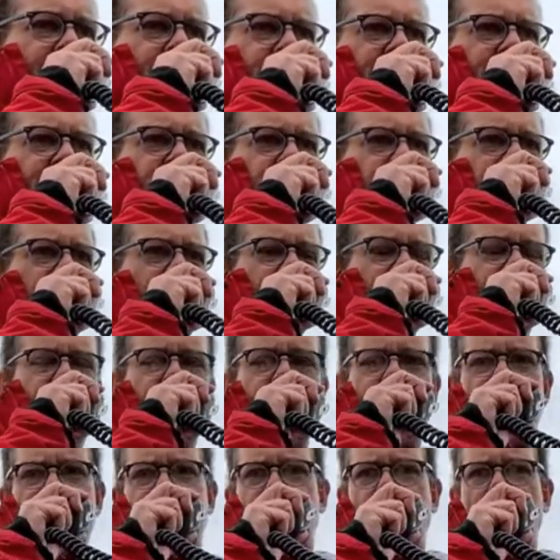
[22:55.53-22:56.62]
We're going to
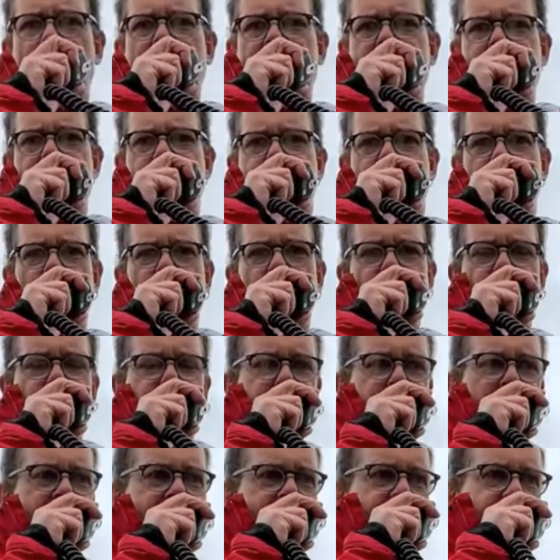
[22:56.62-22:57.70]
QSY do 12
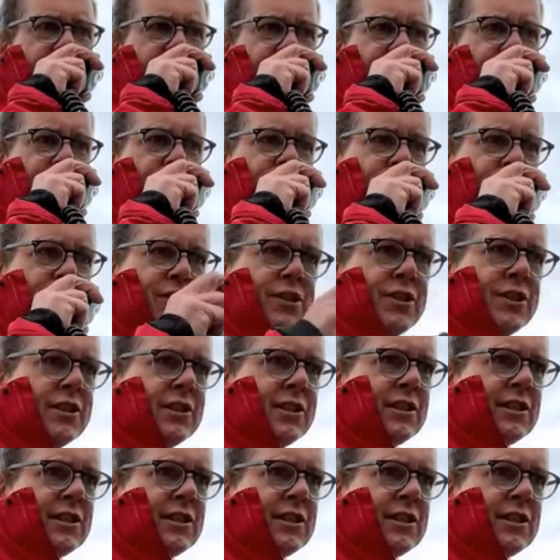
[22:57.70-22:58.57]
meters.